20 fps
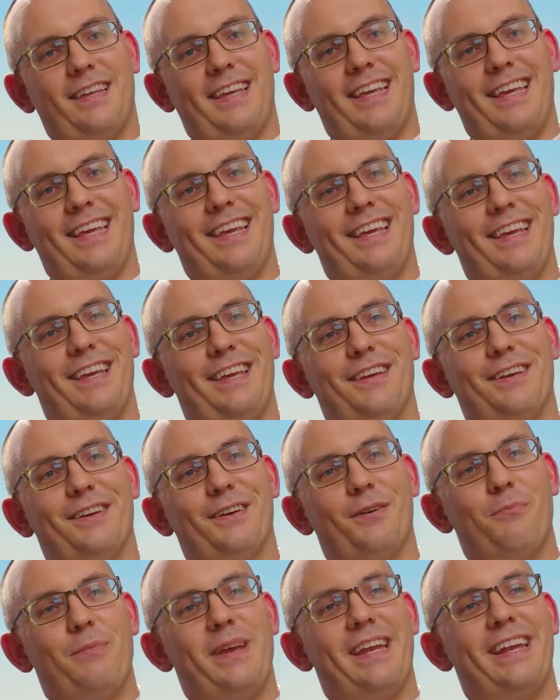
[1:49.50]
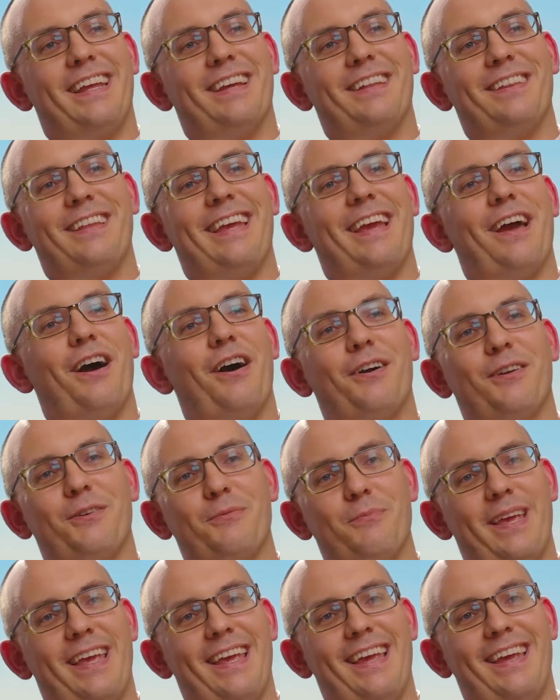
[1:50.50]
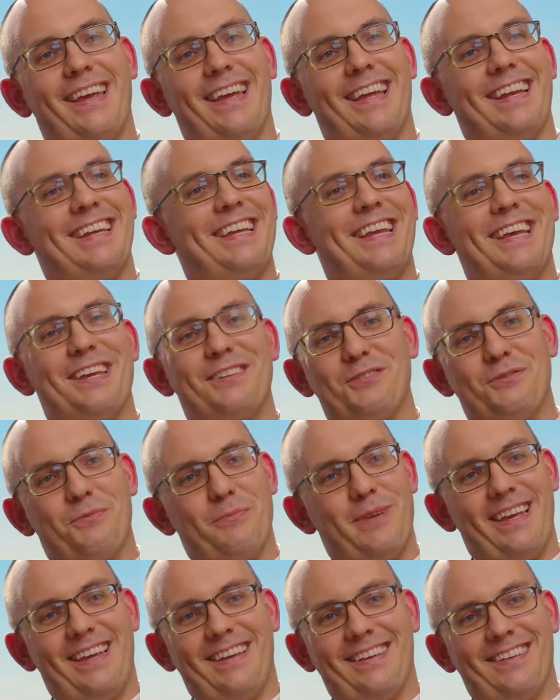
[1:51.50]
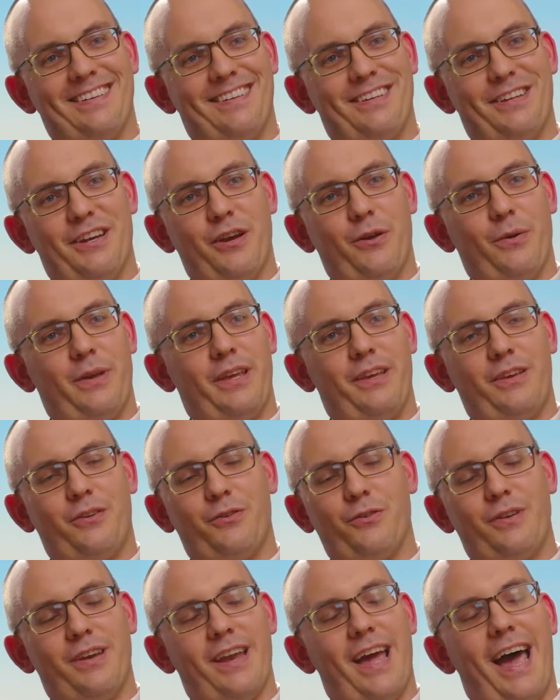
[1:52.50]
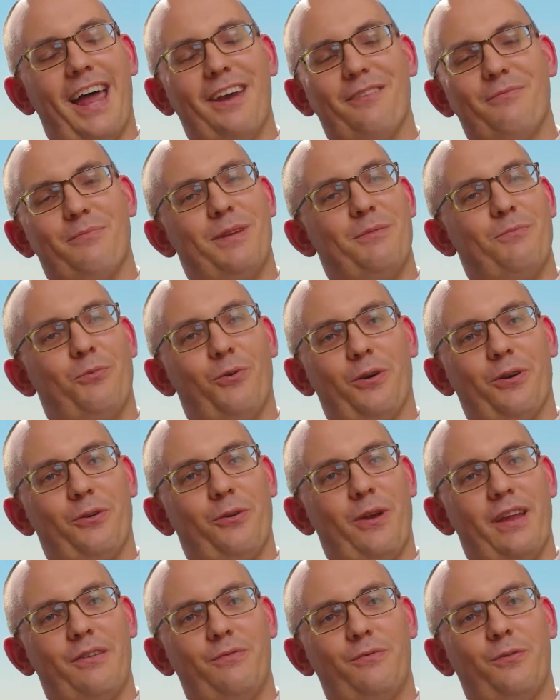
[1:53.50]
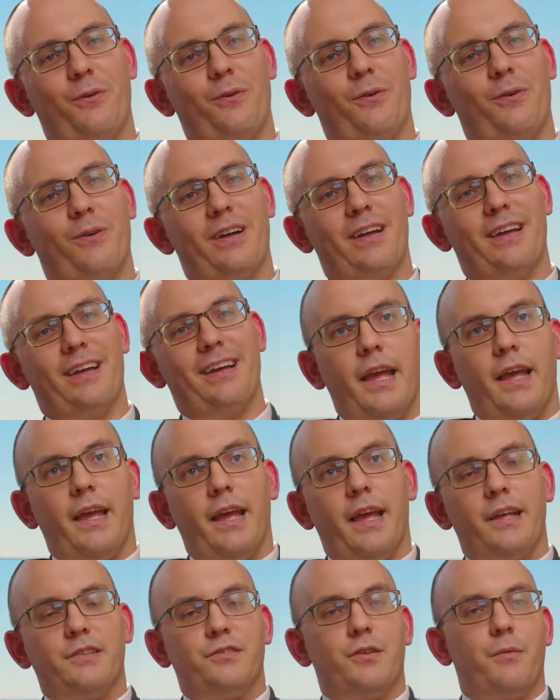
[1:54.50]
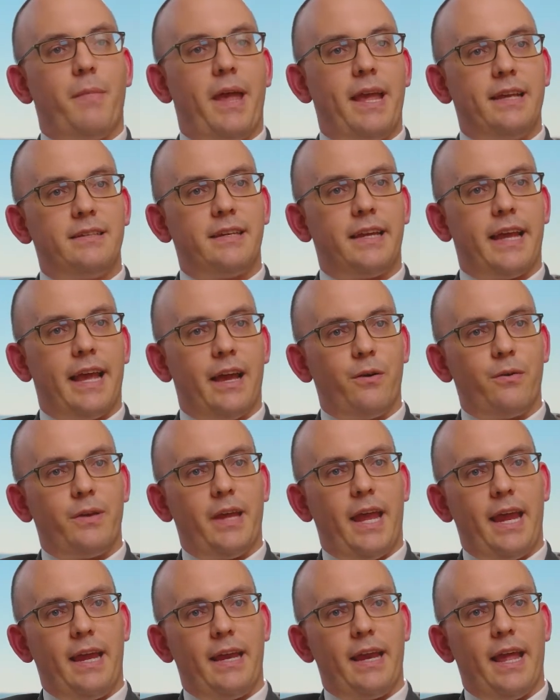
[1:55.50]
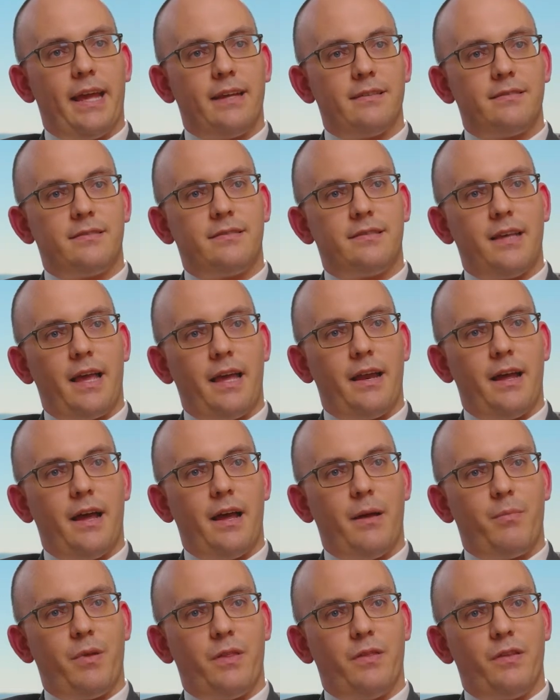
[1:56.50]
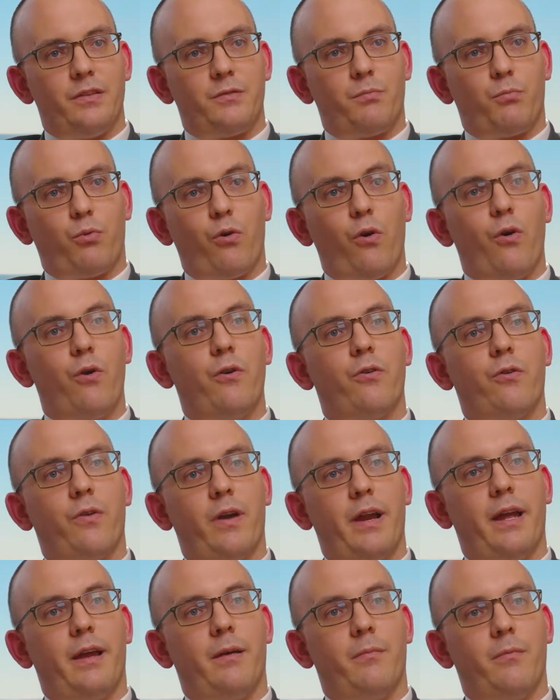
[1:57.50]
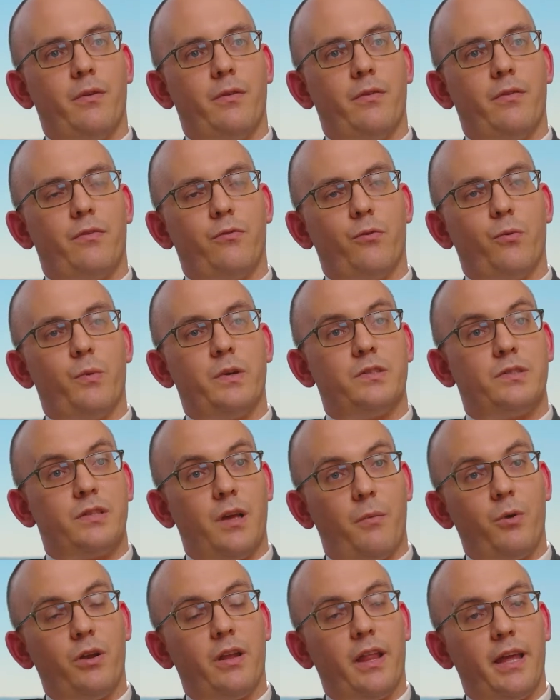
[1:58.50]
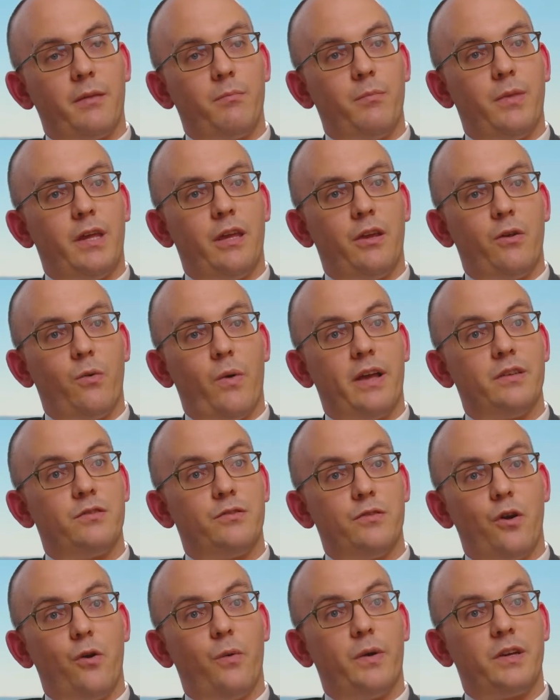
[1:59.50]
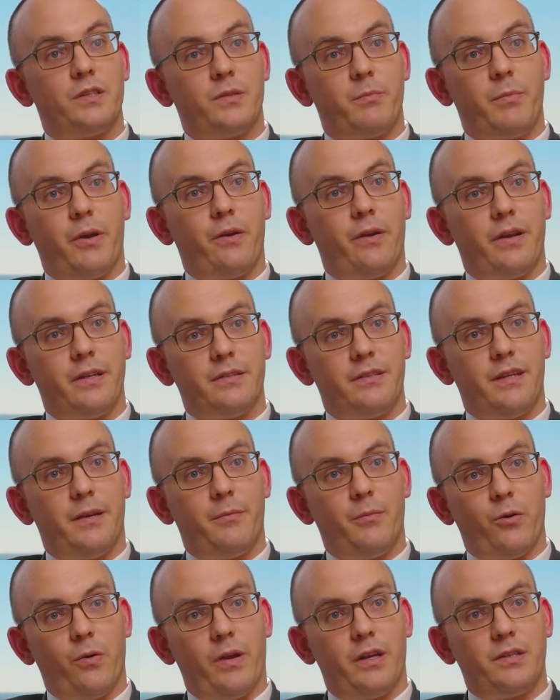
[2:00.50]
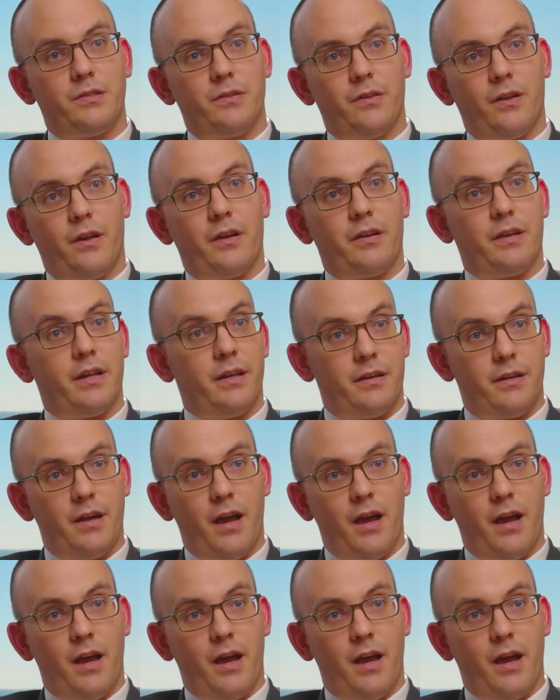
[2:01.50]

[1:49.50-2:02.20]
He immediately hugged me and kissed me. You know, he could not have been more grateful. It's amazing how GAIN has set up this program through which someone like me who has no experience in immigration law can